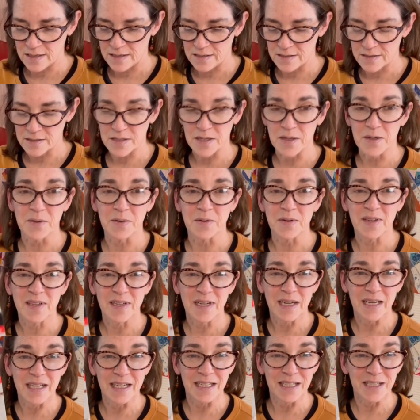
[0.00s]
So
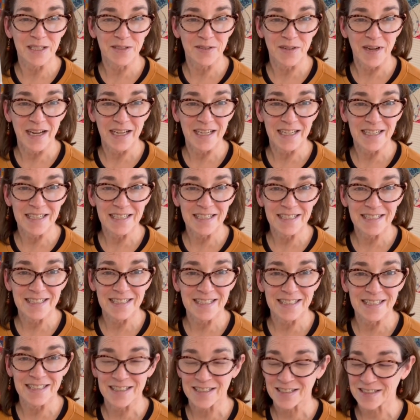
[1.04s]
I'm gonna try it.
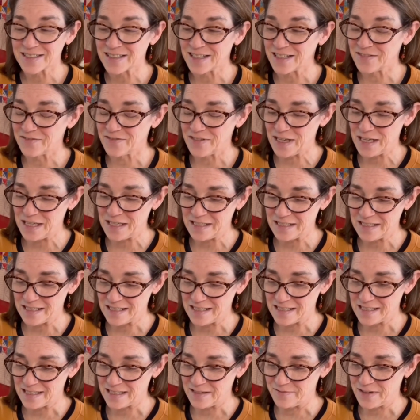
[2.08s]
It looks like fun. Let's
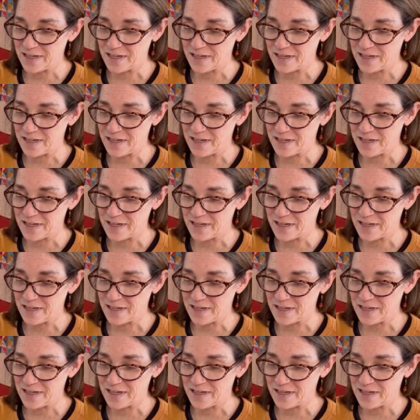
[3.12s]
see what